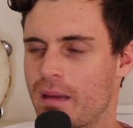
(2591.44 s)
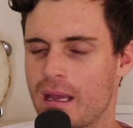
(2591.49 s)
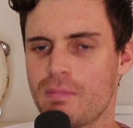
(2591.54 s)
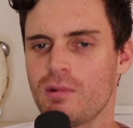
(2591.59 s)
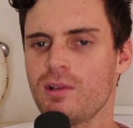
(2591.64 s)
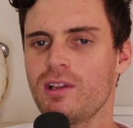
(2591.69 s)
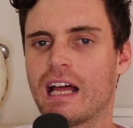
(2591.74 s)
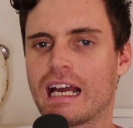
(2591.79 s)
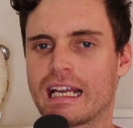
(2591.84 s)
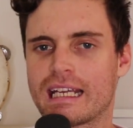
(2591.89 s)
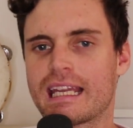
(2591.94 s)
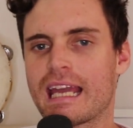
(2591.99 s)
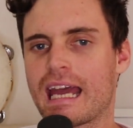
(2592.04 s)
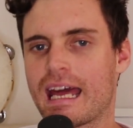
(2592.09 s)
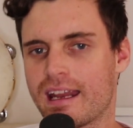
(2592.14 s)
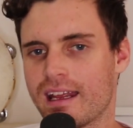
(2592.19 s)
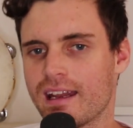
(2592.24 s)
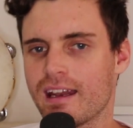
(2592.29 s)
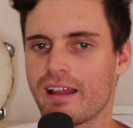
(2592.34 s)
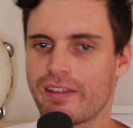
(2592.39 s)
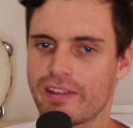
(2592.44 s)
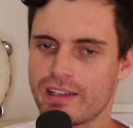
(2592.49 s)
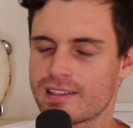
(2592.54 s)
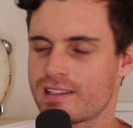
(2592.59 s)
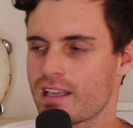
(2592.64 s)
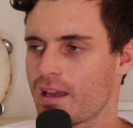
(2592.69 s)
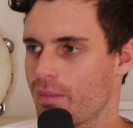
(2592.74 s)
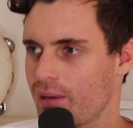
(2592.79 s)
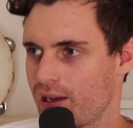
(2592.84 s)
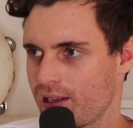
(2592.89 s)
People like get it. I think
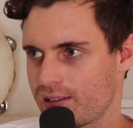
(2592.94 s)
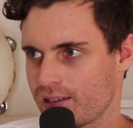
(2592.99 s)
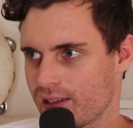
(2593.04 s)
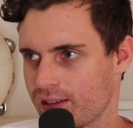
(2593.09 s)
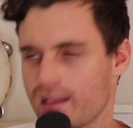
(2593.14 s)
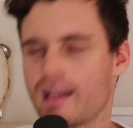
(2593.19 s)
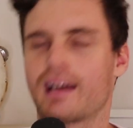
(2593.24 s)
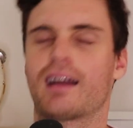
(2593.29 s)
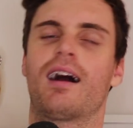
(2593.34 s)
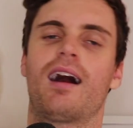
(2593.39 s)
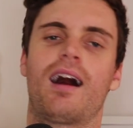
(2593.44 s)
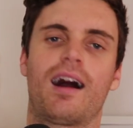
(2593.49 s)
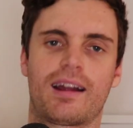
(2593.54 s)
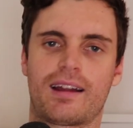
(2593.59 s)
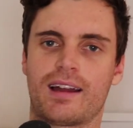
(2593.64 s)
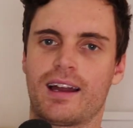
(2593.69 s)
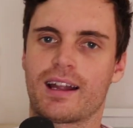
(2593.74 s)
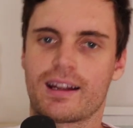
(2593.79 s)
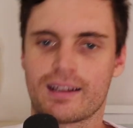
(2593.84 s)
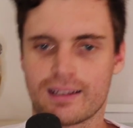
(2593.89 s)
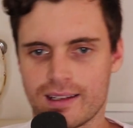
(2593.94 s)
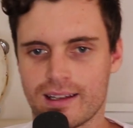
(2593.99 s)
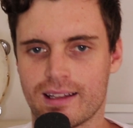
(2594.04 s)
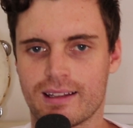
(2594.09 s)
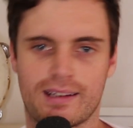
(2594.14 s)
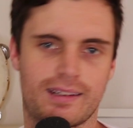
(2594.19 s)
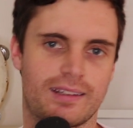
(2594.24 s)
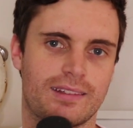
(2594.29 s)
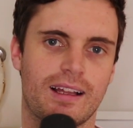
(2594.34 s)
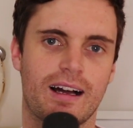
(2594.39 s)
10 minutes in, like, okay,
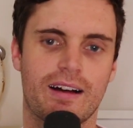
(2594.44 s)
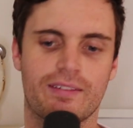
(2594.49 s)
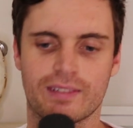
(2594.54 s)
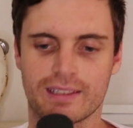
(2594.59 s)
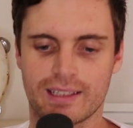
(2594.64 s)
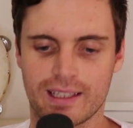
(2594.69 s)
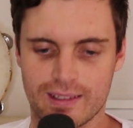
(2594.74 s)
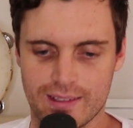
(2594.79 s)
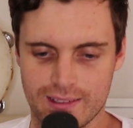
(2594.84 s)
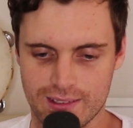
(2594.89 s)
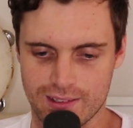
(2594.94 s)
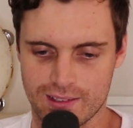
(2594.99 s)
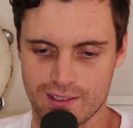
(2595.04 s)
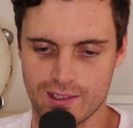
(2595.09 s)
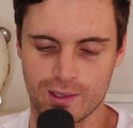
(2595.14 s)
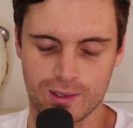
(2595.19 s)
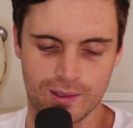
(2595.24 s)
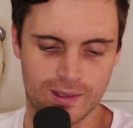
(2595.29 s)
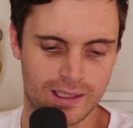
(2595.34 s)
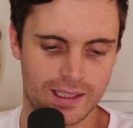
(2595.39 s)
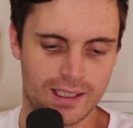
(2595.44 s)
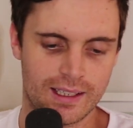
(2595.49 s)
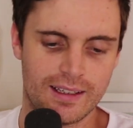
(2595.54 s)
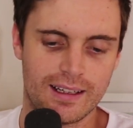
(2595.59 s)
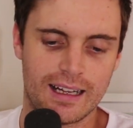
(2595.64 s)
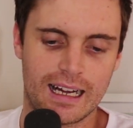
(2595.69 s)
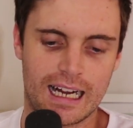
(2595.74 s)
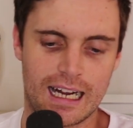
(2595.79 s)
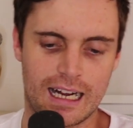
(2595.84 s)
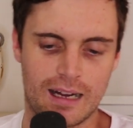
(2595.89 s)
I can laugh at this. This is cool.
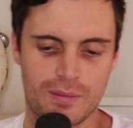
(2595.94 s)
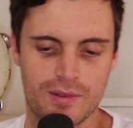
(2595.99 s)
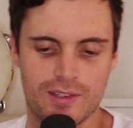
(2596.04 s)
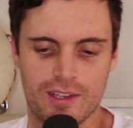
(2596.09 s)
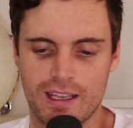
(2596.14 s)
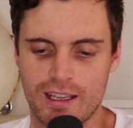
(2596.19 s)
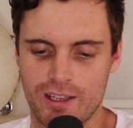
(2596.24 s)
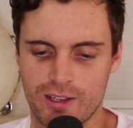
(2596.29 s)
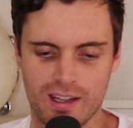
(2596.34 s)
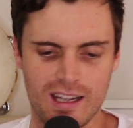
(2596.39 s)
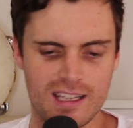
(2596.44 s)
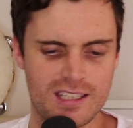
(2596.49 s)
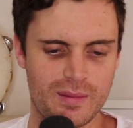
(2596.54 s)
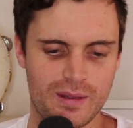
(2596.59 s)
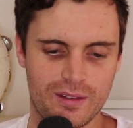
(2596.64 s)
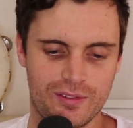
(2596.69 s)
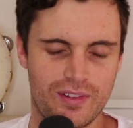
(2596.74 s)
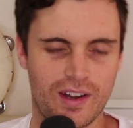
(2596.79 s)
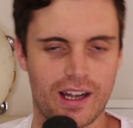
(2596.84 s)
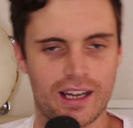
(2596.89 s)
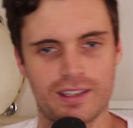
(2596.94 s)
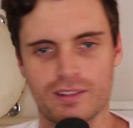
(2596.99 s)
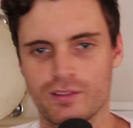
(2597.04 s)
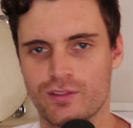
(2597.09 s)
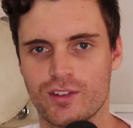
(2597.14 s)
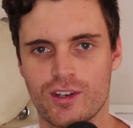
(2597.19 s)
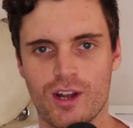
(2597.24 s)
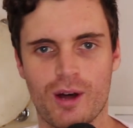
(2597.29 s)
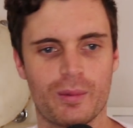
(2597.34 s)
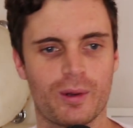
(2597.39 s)
So yeah, you guys have been fucking
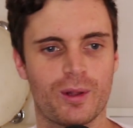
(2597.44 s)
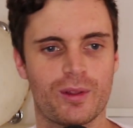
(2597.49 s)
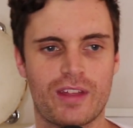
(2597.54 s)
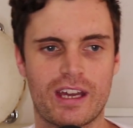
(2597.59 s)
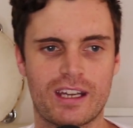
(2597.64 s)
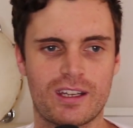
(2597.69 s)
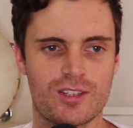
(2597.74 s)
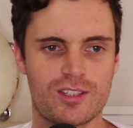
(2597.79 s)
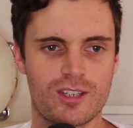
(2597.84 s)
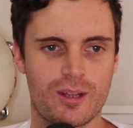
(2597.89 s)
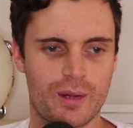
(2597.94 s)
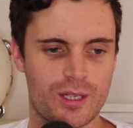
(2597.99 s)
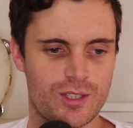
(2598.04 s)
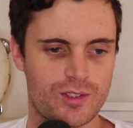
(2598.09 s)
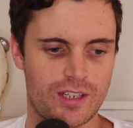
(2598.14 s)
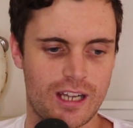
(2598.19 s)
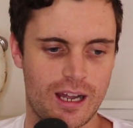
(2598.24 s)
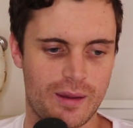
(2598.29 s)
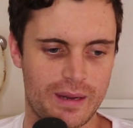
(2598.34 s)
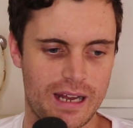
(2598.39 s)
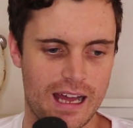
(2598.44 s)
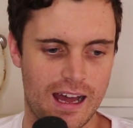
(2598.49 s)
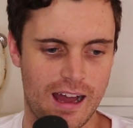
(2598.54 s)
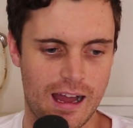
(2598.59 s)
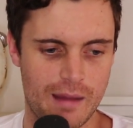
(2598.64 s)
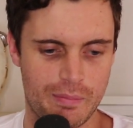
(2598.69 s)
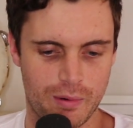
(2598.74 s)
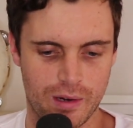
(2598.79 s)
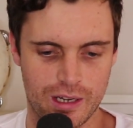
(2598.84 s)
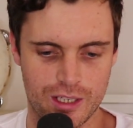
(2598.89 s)
phenomenal. Thank you so much for coming out.
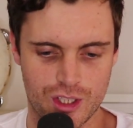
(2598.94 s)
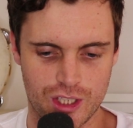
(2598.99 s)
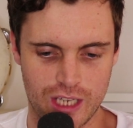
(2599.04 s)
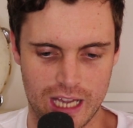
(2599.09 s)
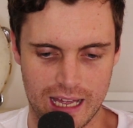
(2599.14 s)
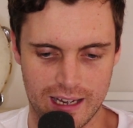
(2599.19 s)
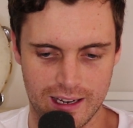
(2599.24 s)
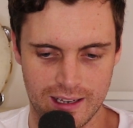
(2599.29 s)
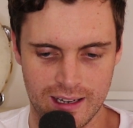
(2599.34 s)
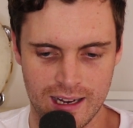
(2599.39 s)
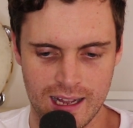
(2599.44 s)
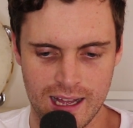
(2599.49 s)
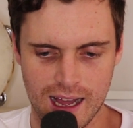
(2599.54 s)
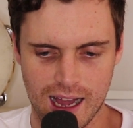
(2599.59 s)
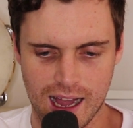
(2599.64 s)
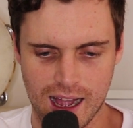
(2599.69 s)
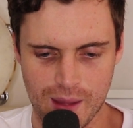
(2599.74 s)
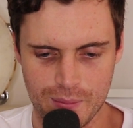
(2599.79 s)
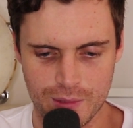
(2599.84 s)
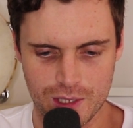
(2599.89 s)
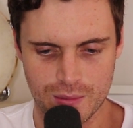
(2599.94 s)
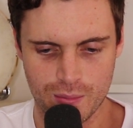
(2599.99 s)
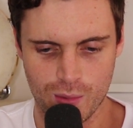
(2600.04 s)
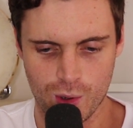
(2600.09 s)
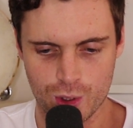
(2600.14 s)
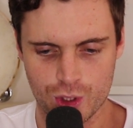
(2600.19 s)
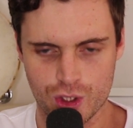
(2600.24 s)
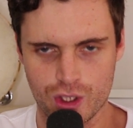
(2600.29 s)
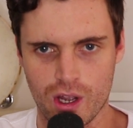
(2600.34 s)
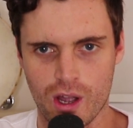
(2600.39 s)
I appreciate it. There's
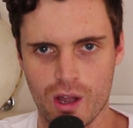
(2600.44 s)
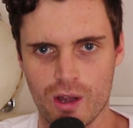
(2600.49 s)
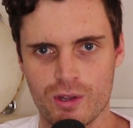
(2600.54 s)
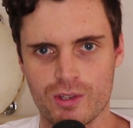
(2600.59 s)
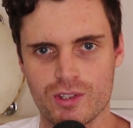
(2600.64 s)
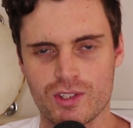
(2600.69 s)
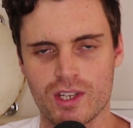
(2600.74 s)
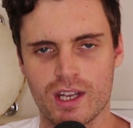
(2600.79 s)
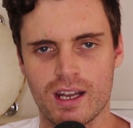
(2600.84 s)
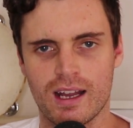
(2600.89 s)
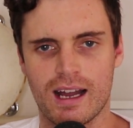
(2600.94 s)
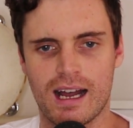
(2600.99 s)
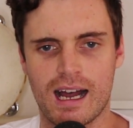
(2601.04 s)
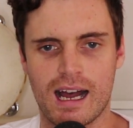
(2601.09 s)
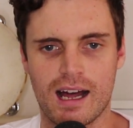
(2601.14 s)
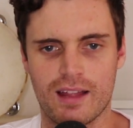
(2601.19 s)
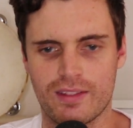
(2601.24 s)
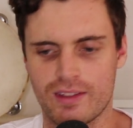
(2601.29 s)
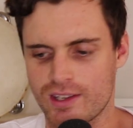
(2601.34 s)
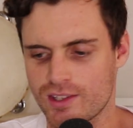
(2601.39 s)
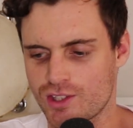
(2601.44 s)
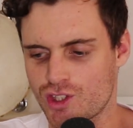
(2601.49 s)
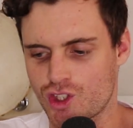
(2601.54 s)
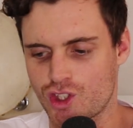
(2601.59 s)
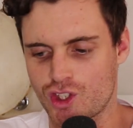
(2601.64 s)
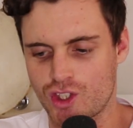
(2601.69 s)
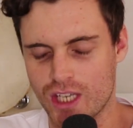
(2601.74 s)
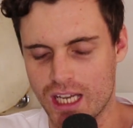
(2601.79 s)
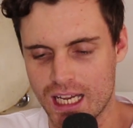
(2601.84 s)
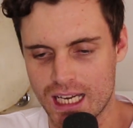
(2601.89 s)
more shows. There's
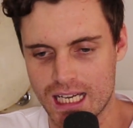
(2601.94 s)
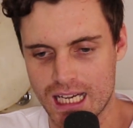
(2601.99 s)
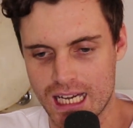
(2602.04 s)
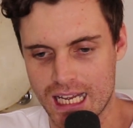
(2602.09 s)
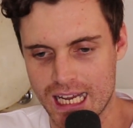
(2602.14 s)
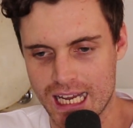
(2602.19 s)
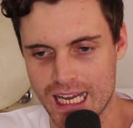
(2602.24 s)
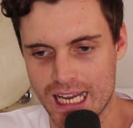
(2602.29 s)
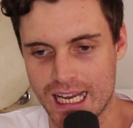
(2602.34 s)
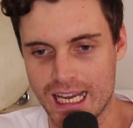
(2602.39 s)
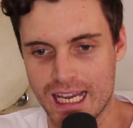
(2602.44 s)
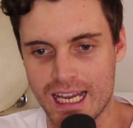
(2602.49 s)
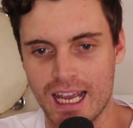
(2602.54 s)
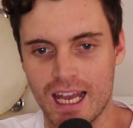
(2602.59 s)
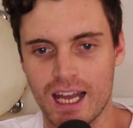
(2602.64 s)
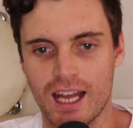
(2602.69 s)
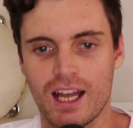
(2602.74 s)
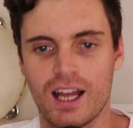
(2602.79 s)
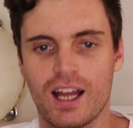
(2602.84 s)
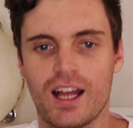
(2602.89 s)
Sydney,